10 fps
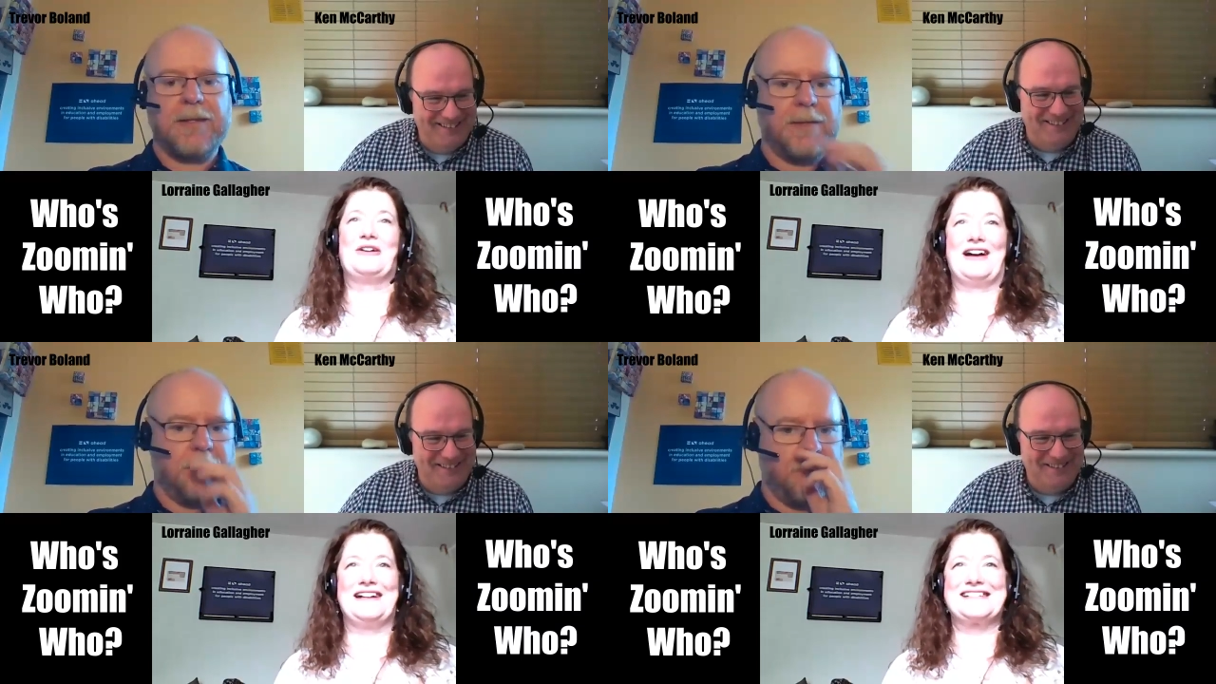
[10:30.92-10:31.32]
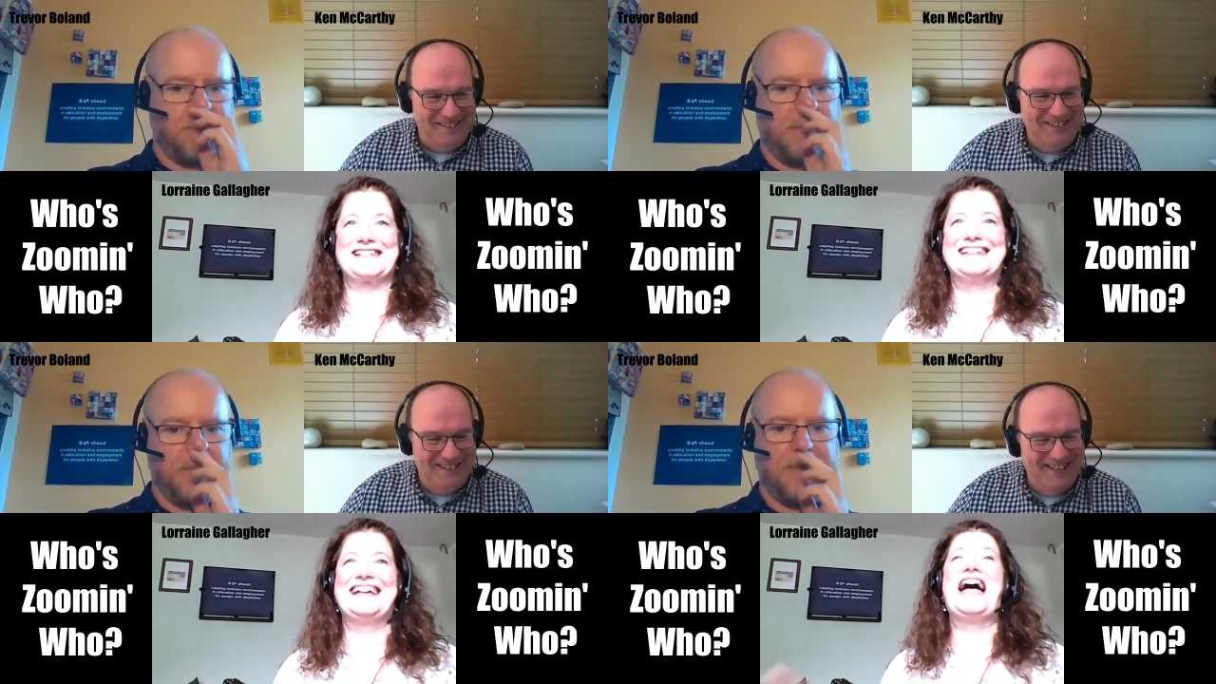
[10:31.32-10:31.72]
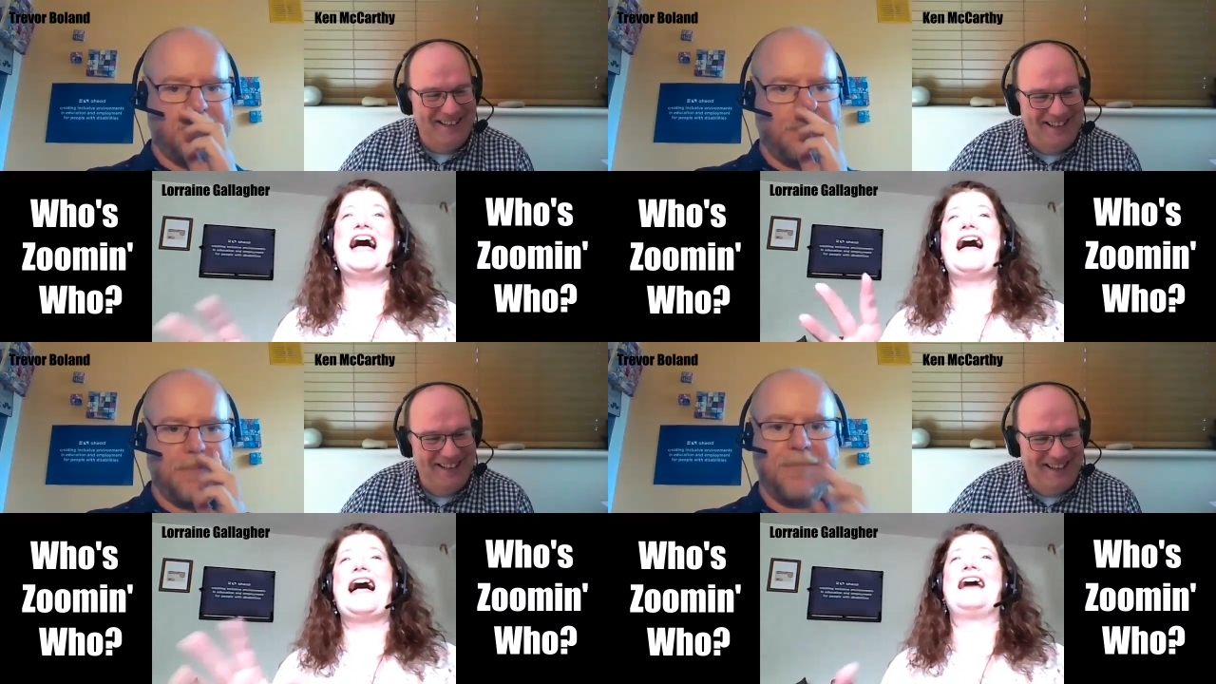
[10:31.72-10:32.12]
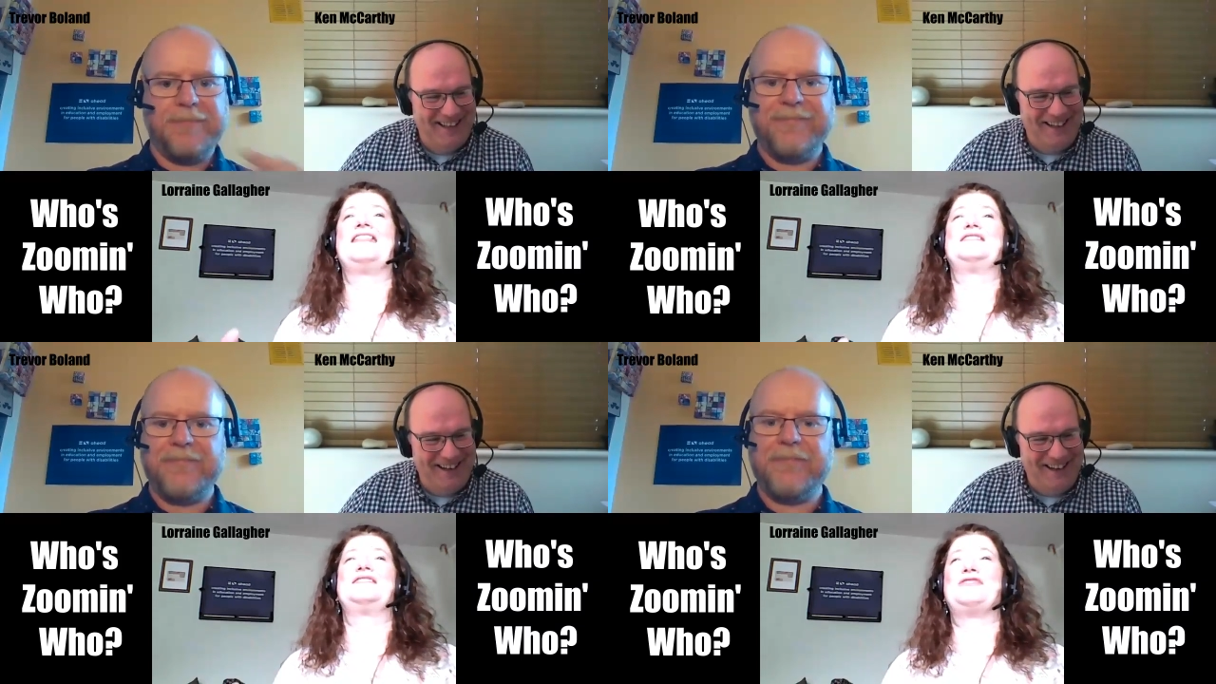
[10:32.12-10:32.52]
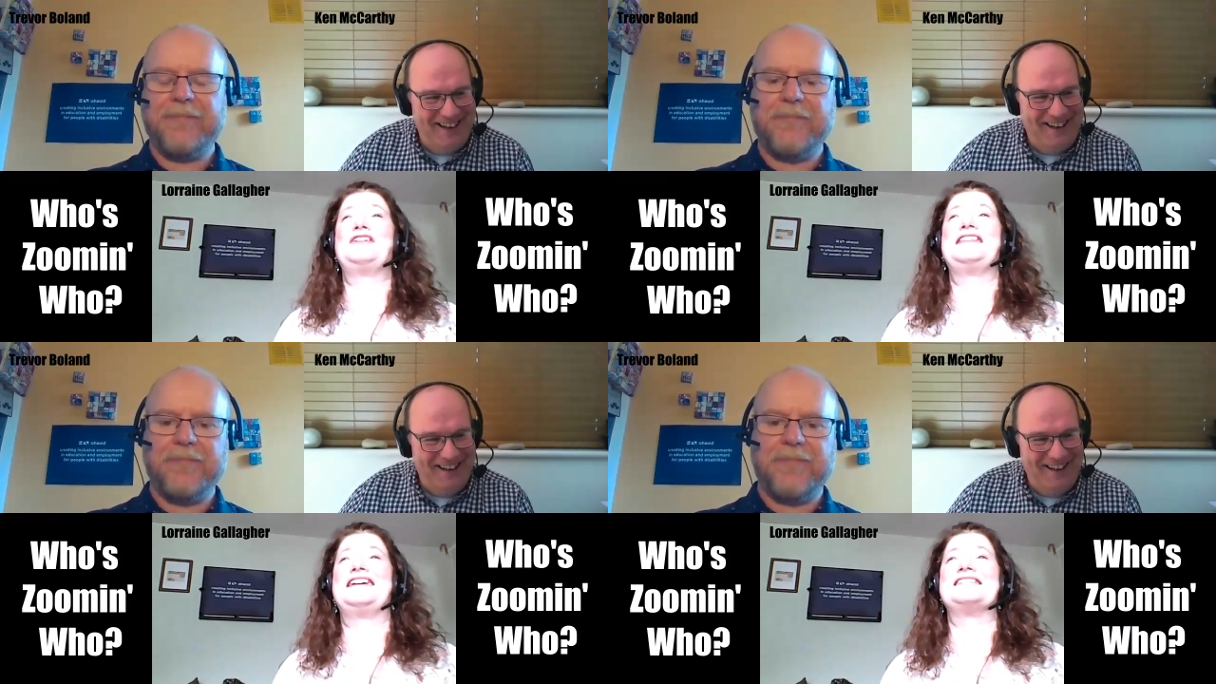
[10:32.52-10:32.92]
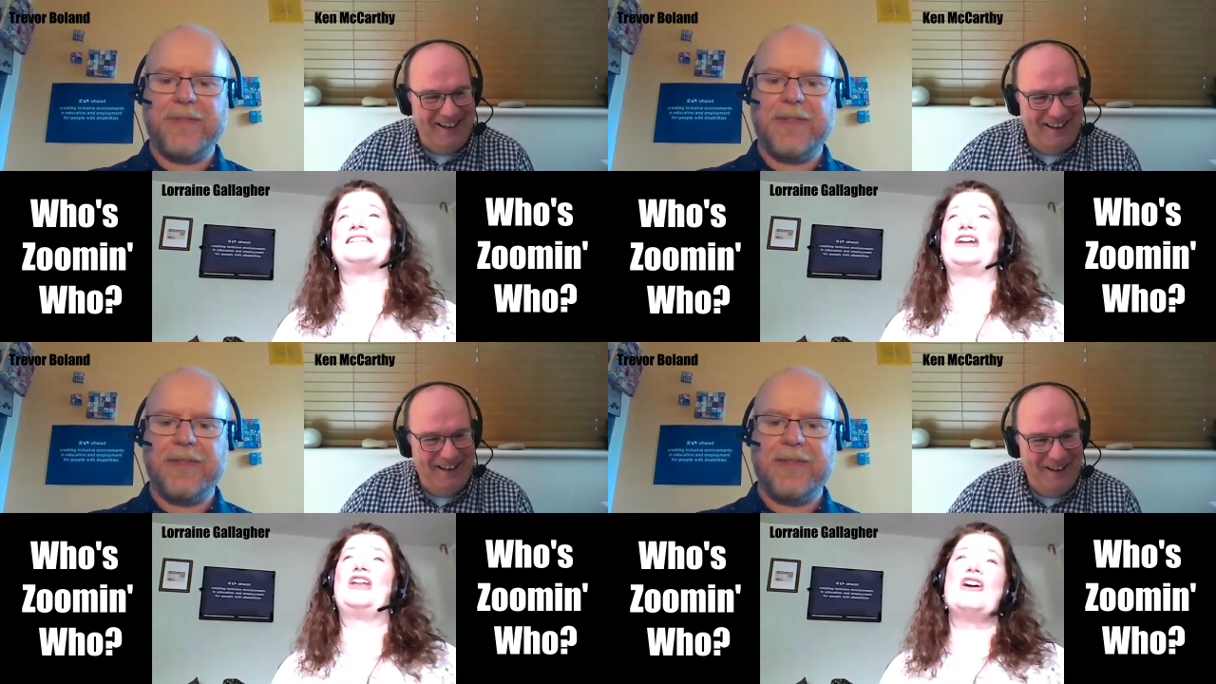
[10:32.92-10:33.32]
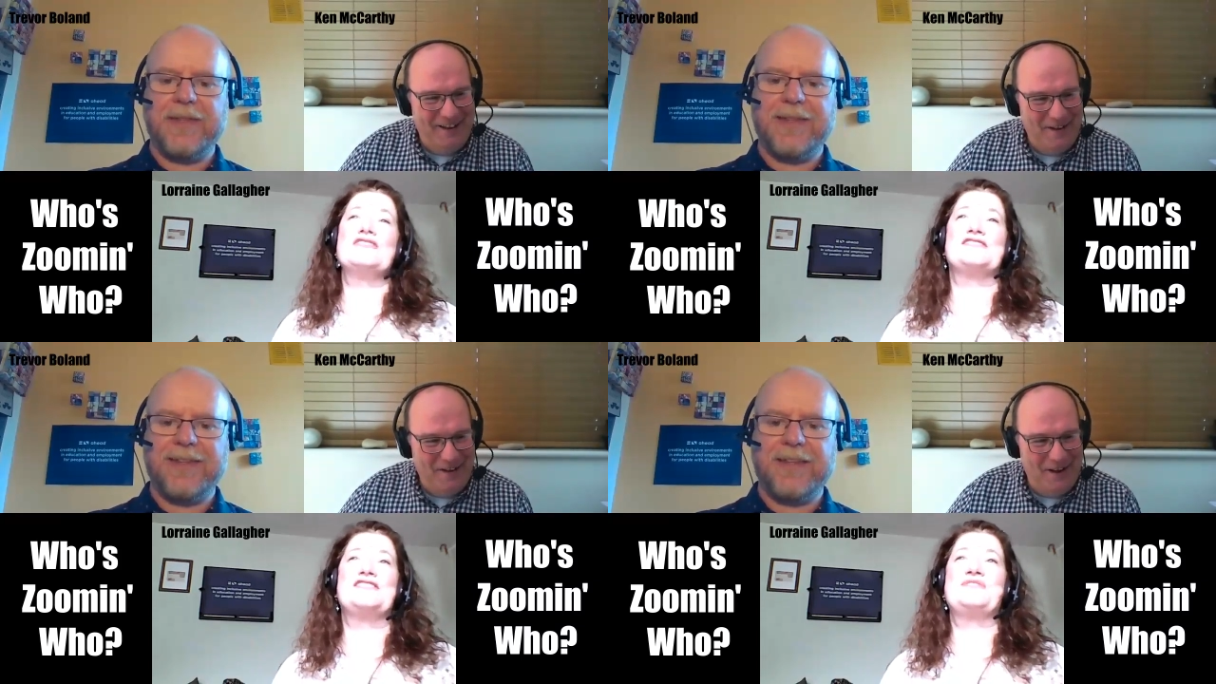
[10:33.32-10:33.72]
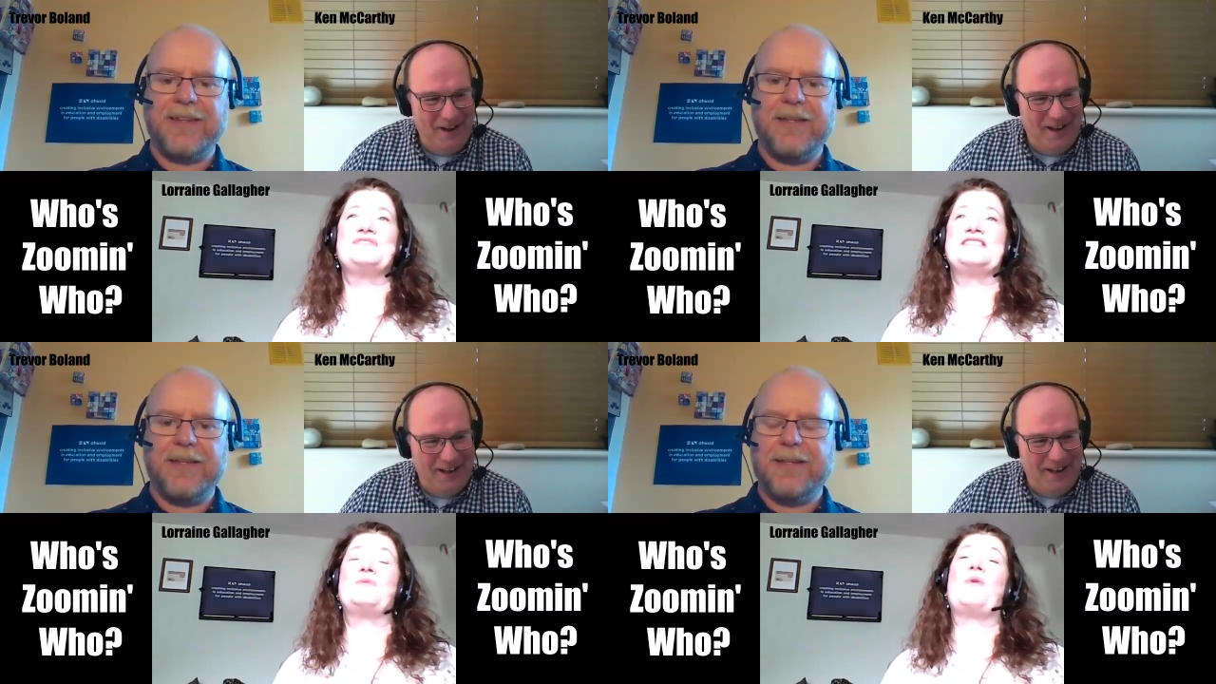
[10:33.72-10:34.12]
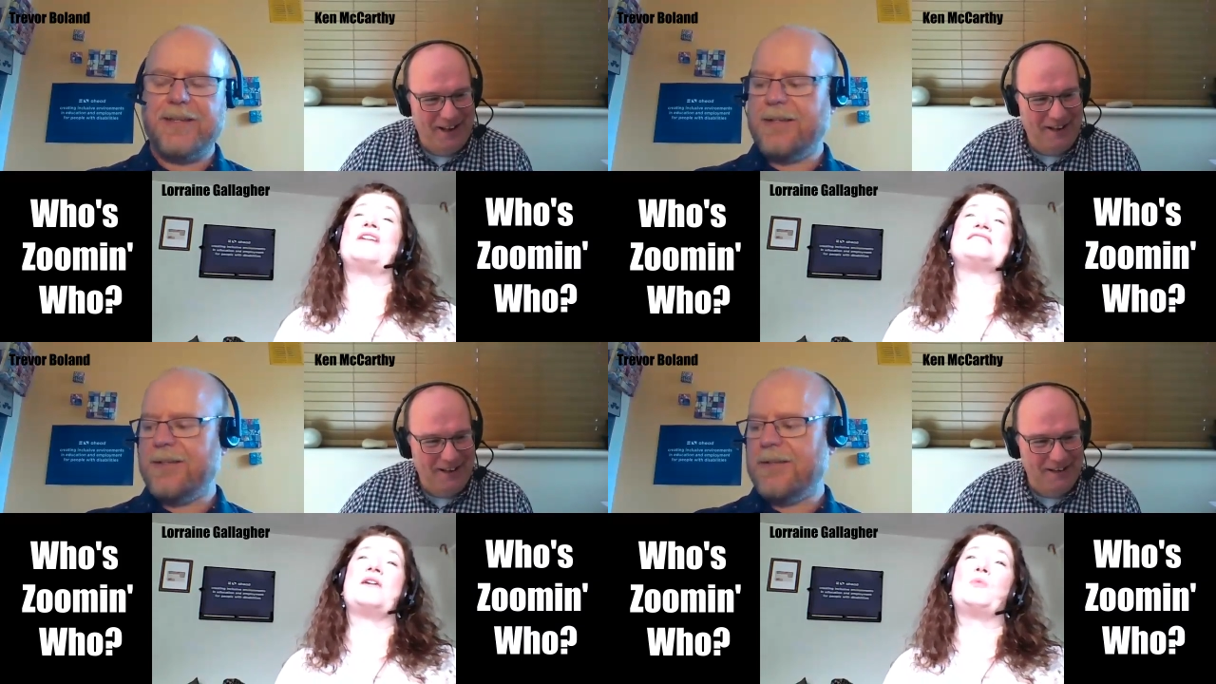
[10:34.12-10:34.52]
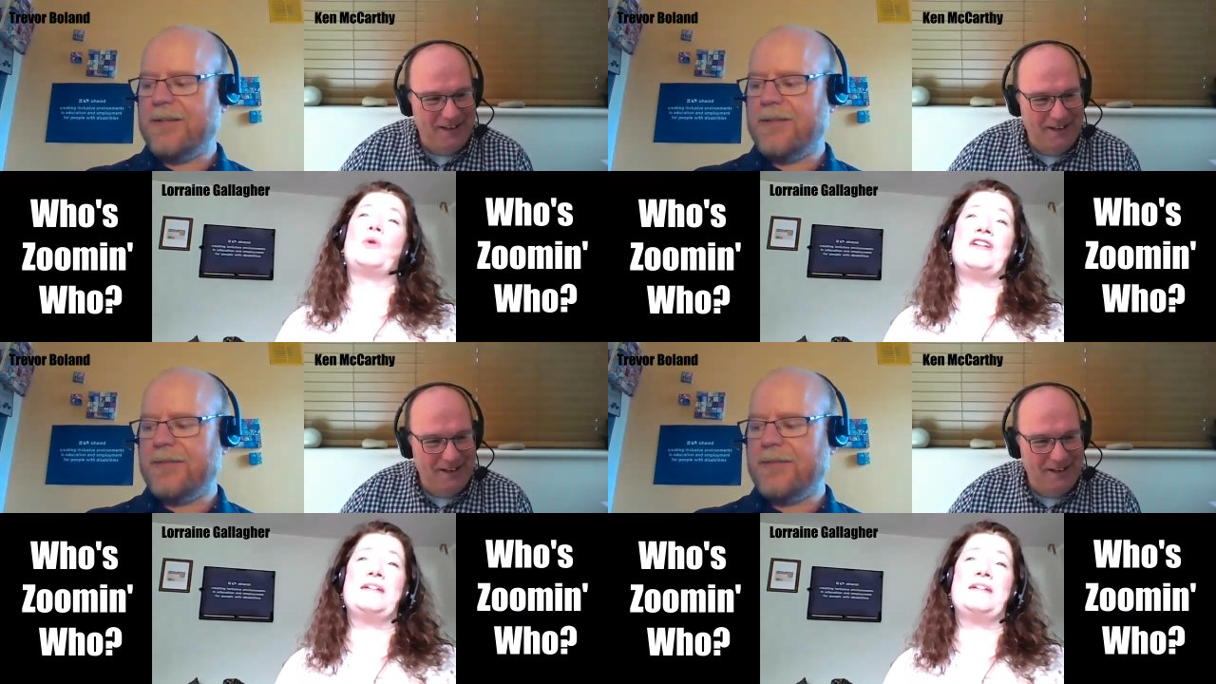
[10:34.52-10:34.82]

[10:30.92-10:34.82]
Speaker 1: right? And the funny thing is, like a lot of students, it was that worry